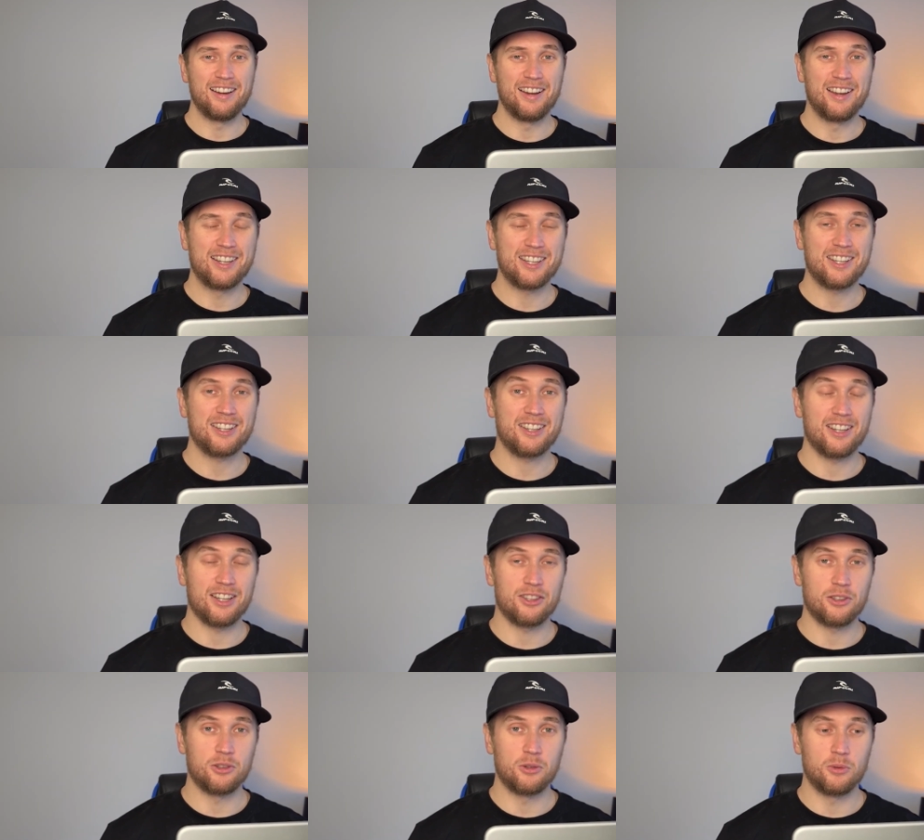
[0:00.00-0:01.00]
uh, it just
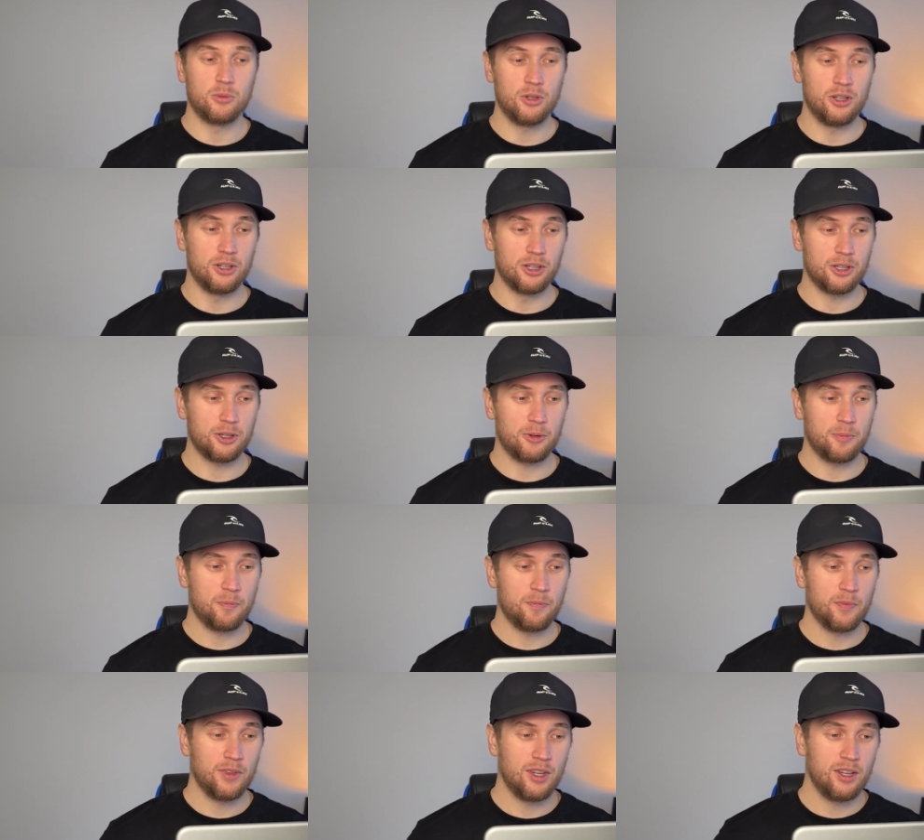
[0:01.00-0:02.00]
doesn't work.
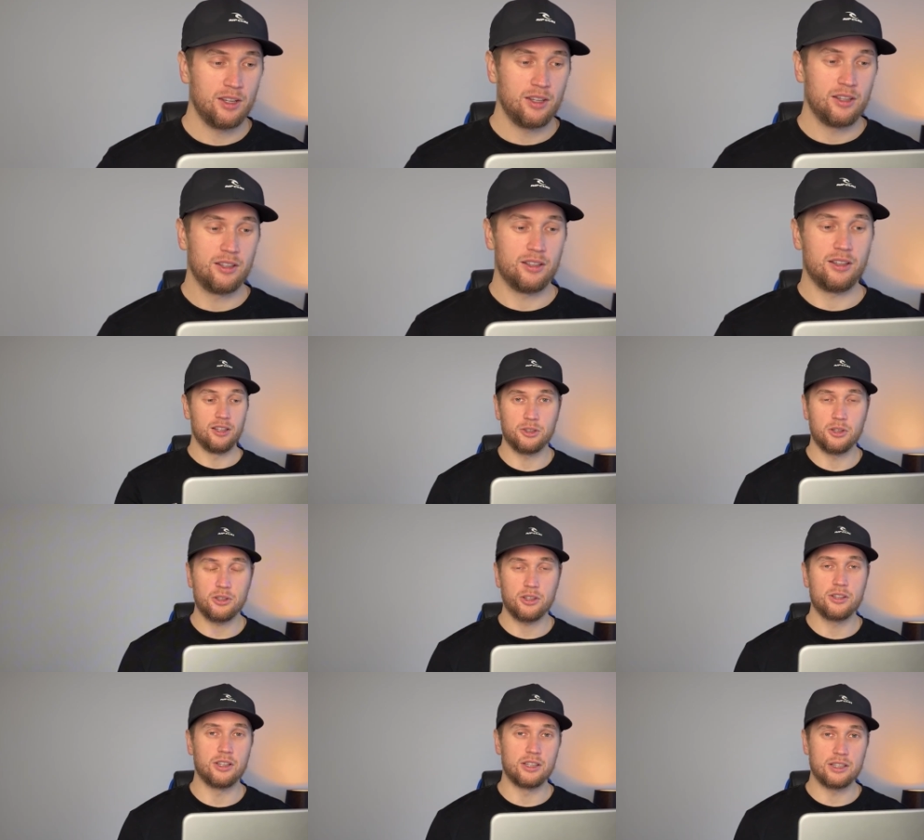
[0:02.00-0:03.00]
So
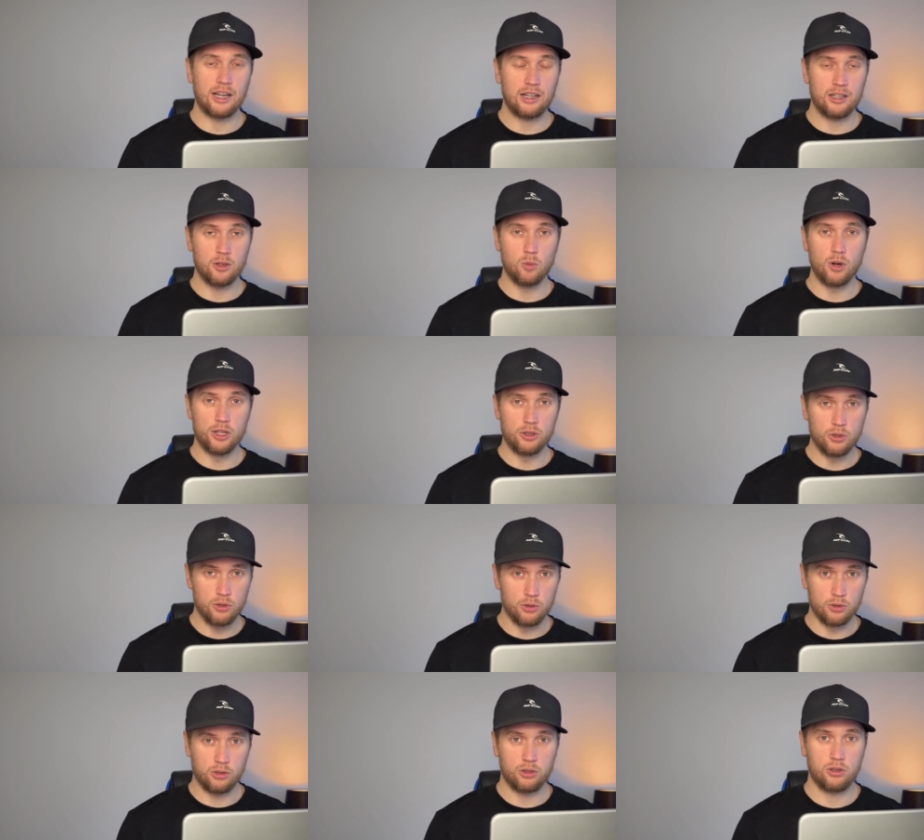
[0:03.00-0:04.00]
this is exactly where
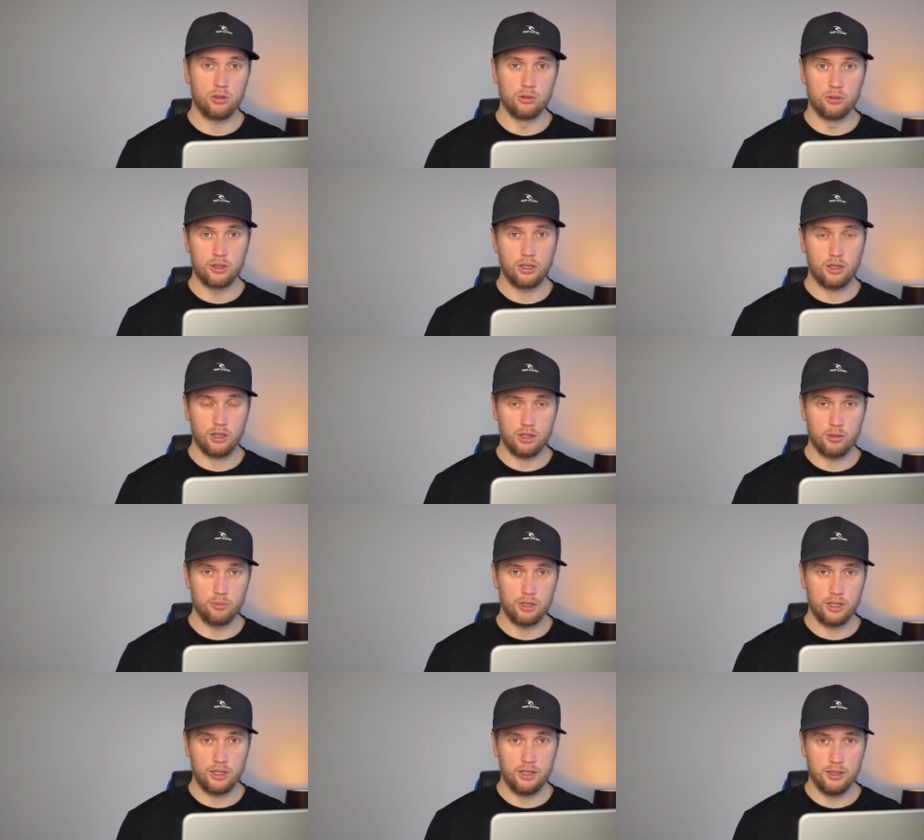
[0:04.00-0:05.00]
you could
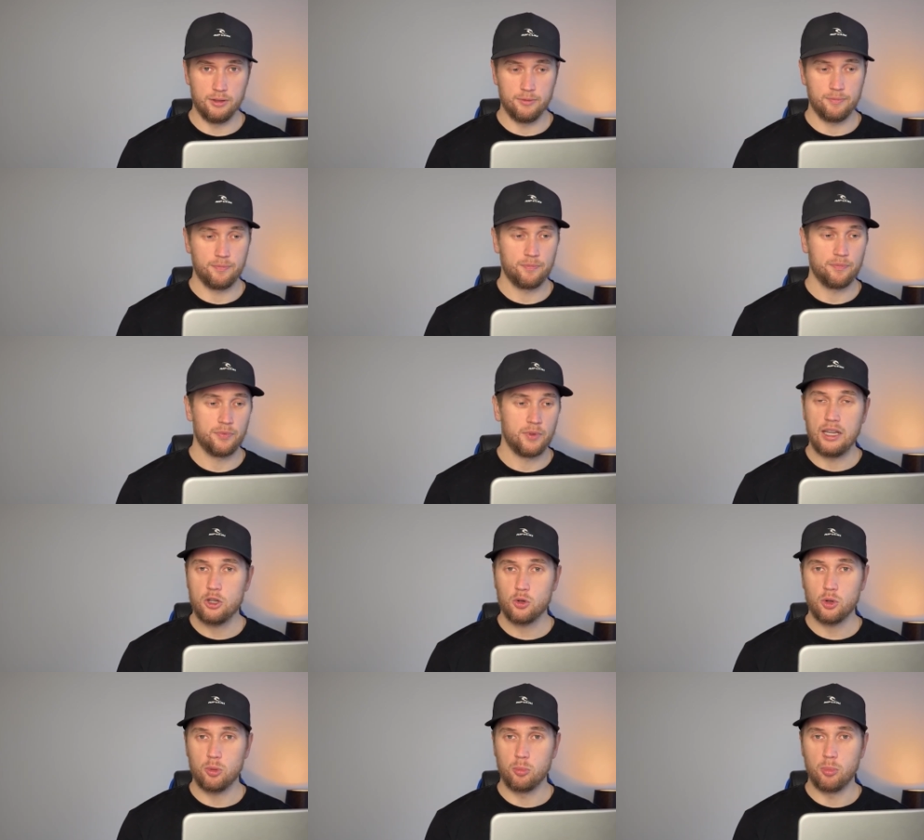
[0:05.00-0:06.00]
come in.
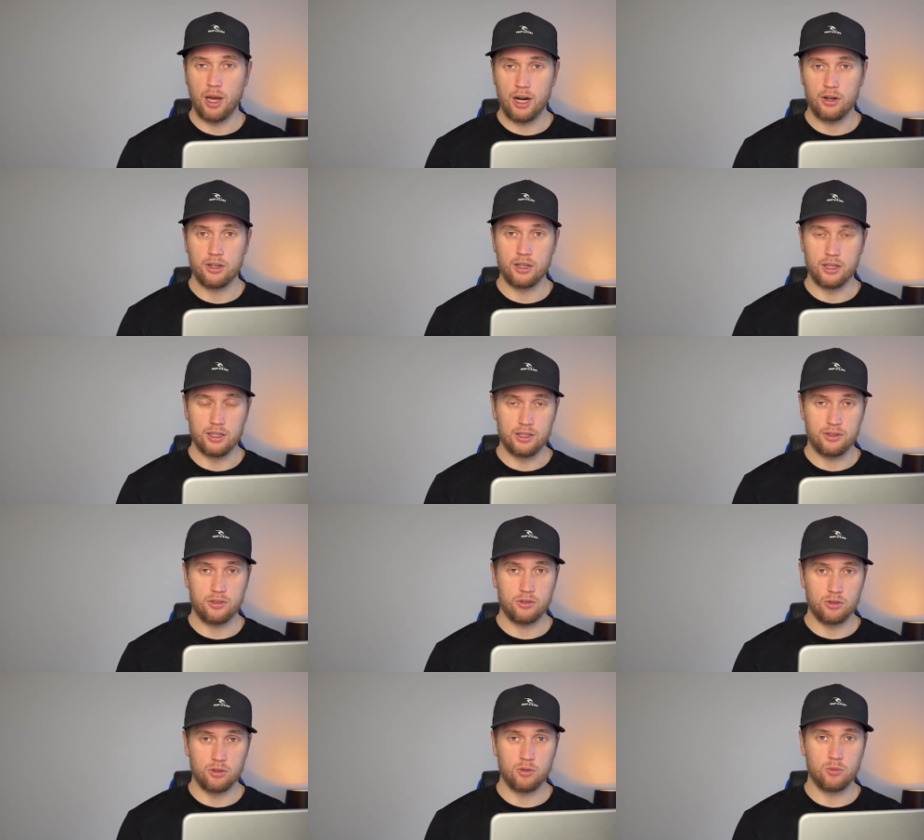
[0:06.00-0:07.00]
Entry barrier is
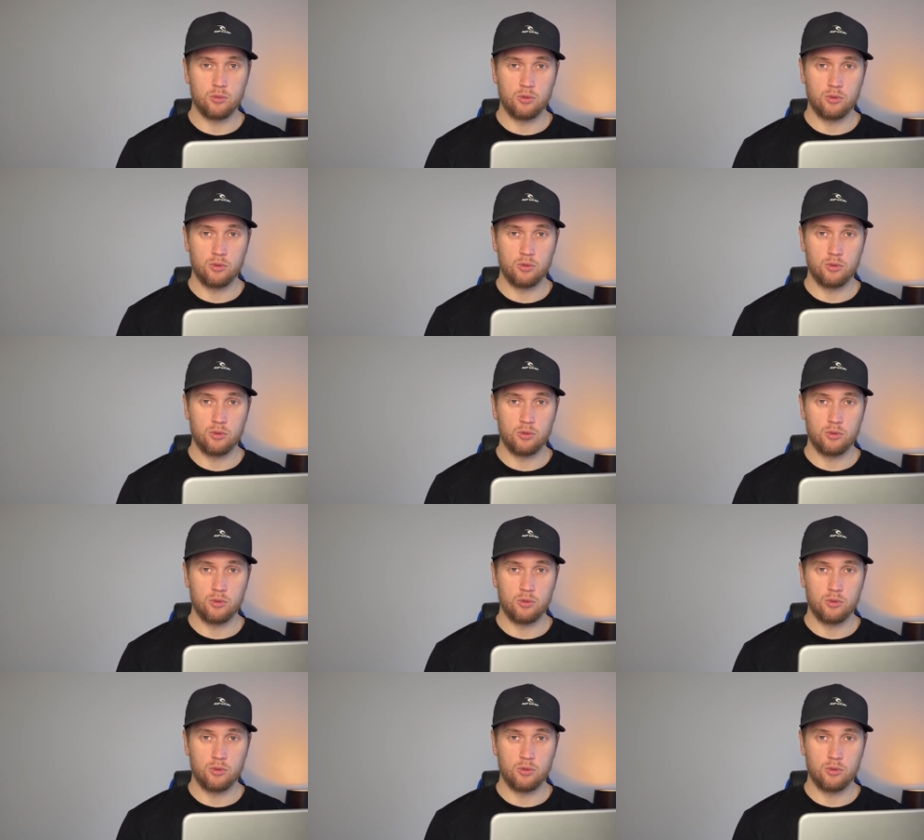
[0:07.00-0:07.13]
still